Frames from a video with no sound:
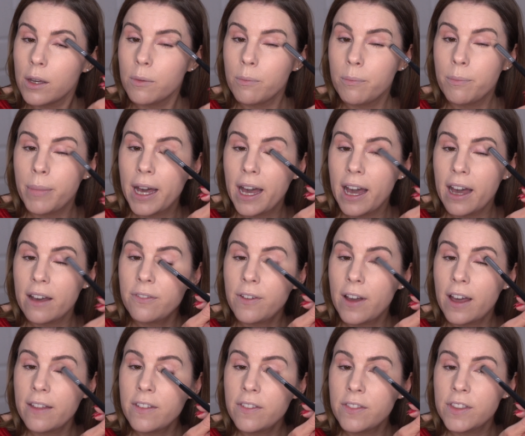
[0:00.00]
But I
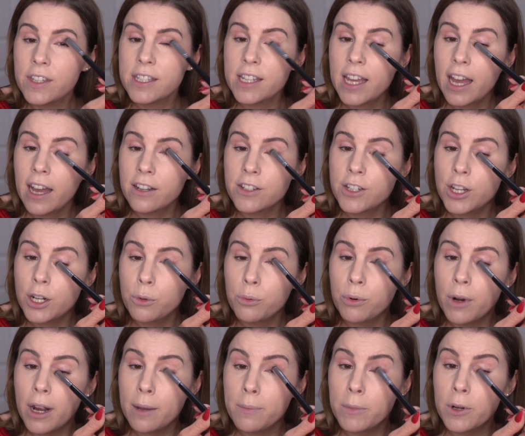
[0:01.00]
find that this eyeshadow
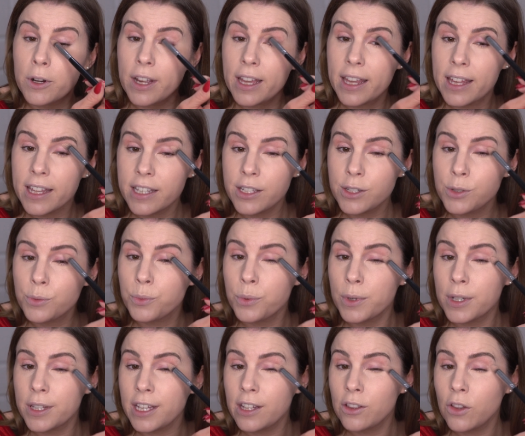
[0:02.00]
primer is
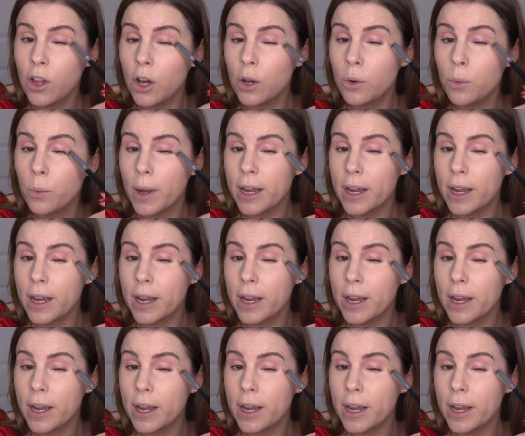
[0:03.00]
really long